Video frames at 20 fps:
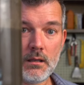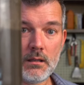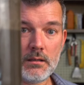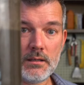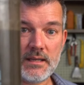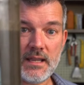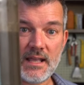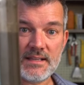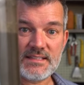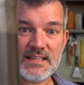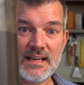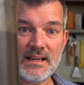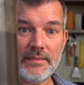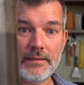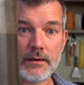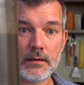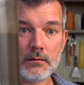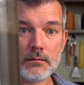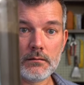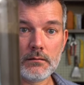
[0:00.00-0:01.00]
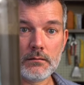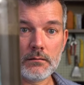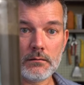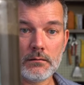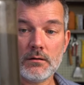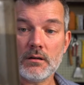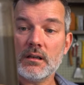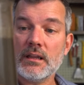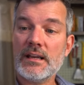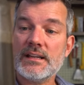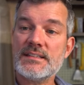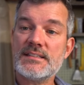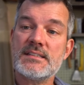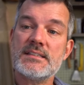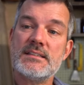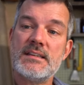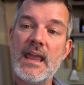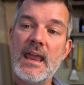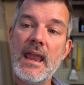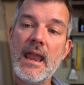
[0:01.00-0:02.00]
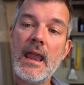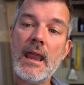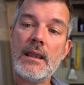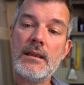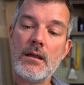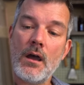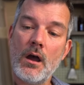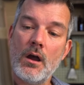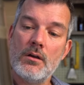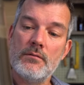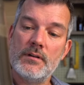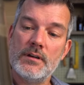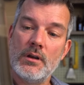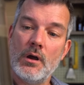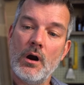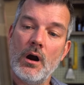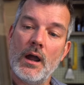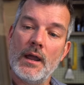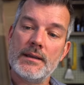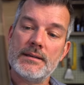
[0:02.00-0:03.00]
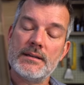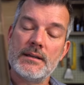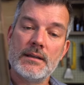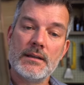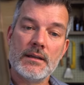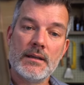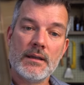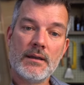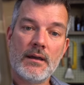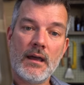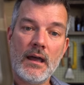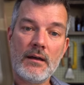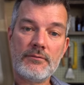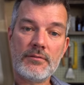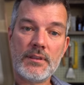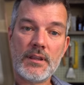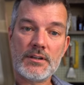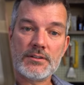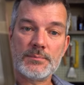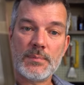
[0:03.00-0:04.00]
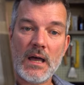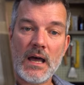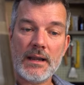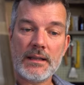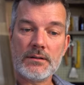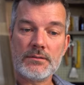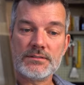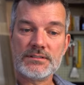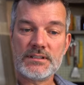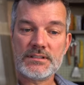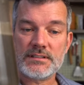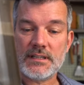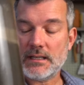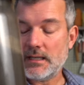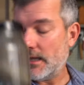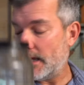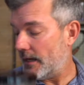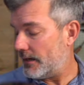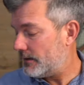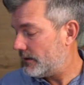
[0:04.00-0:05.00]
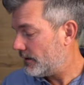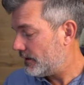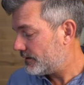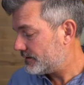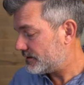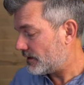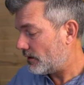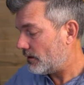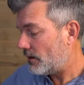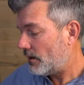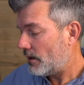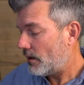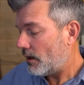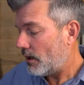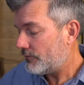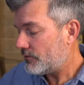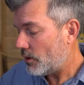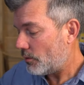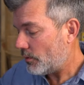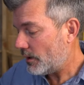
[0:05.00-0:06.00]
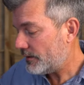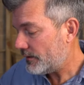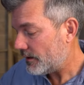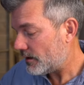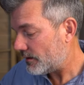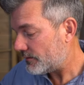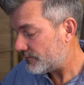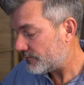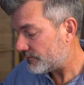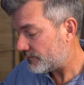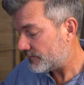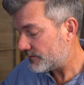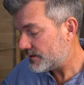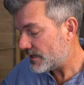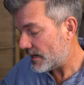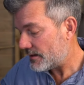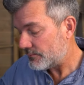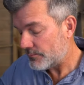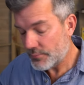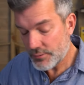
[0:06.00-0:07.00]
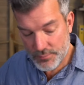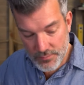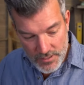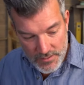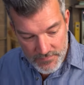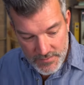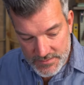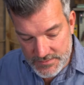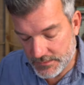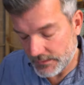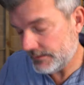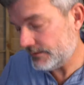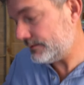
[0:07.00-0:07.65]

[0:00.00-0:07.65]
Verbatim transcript: you can't see anything. You've got to let it stand overnight uh, for those particles to settle out. So I've got one that I've done previously,